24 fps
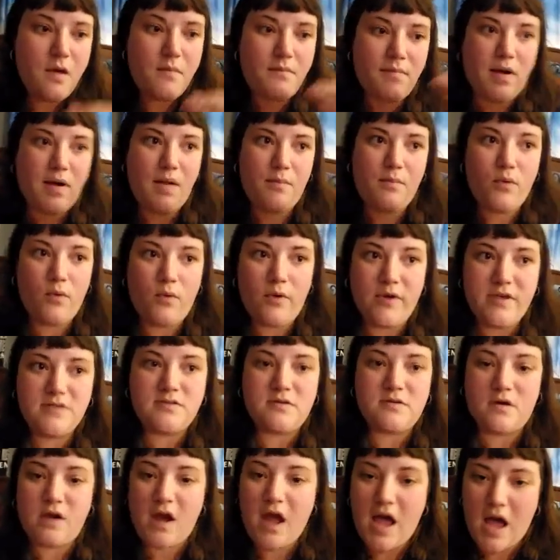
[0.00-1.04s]
My
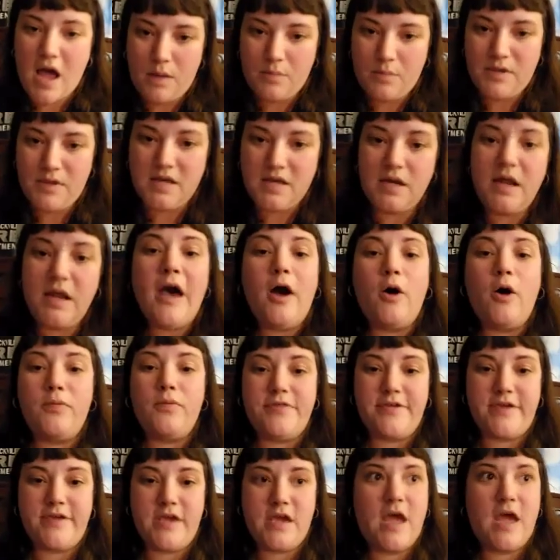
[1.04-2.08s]
boys are happy and
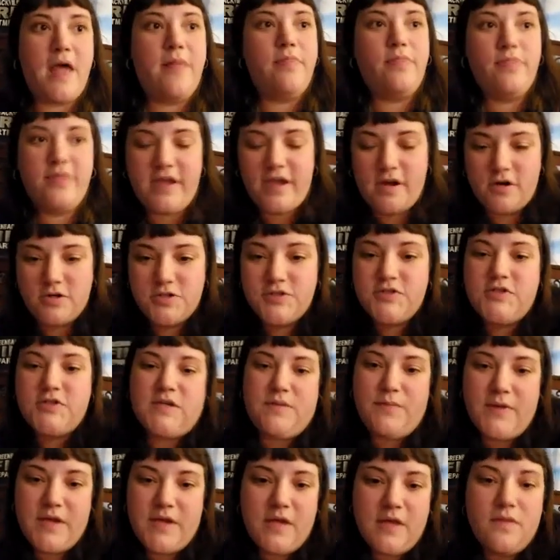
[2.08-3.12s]
healthy, and they're
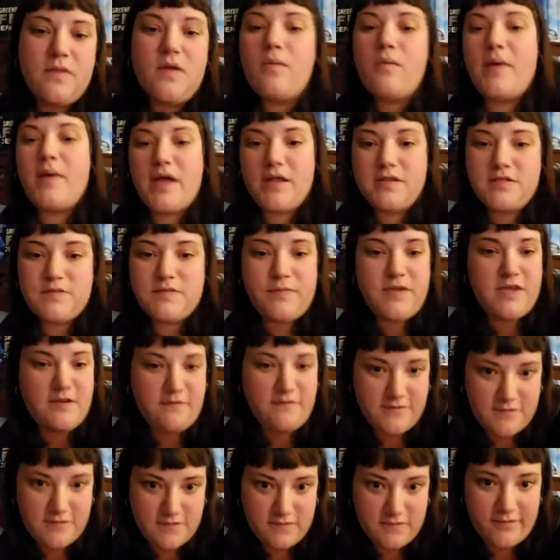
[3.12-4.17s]
sleeping in their beds
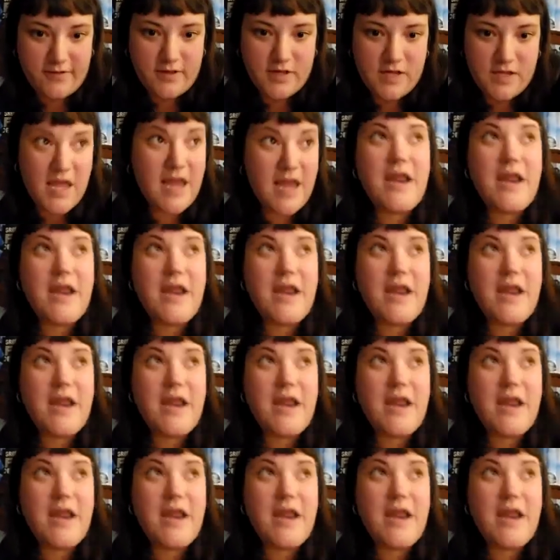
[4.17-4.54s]
peacefully,